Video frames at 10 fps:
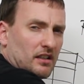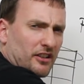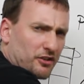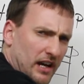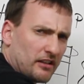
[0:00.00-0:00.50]

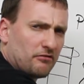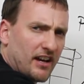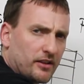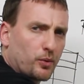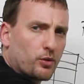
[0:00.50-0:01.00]
They're trying to
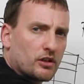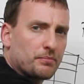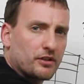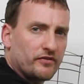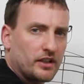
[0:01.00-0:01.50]
write the
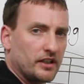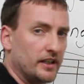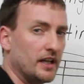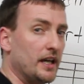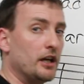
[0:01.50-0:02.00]
word perfectly.
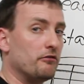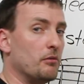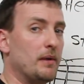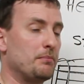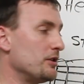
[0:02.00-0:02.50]

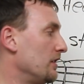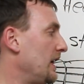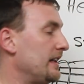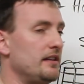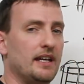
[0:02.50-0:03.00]
Remember,
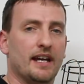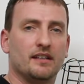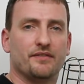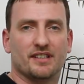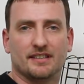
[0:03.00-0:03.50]
at the
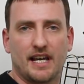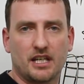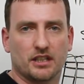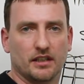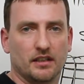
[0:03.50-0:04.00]
end of the
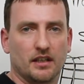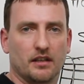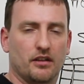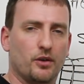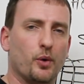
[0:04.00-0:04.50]
section,
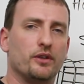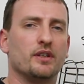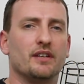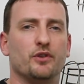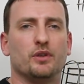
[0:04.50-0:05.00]
they're going to
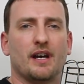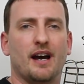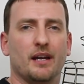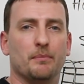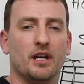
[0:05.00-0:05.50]
give you
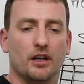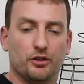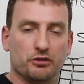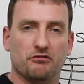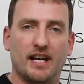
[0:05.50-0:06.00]
time
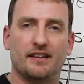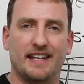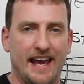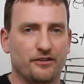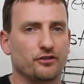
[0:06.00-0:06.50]
to write
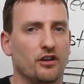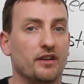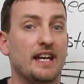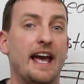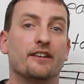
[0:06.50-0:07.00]
the answers on
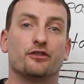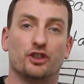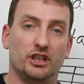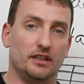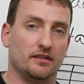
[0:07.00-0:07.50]
the answer
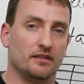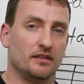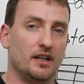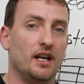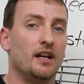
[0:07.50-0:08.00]
sheet.
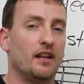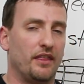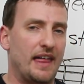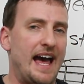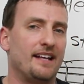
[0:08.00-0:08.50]

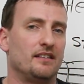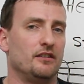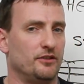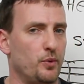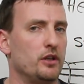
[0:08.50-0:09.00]
That
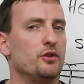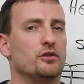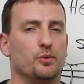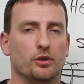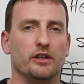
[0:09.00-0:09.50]
is when you
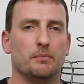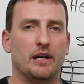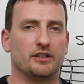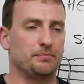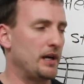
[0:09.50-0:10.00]
should worry
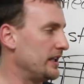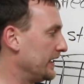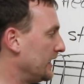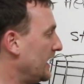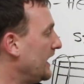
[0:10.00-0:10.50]
about
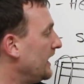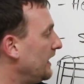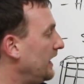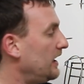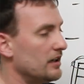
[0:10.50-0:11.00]
spelling.
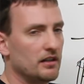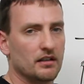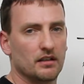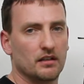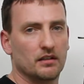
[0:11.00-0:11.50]

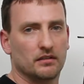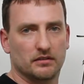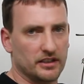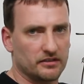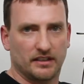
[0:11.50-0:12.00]
Here,
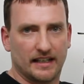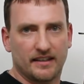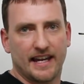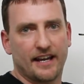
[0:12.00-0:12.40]
just get the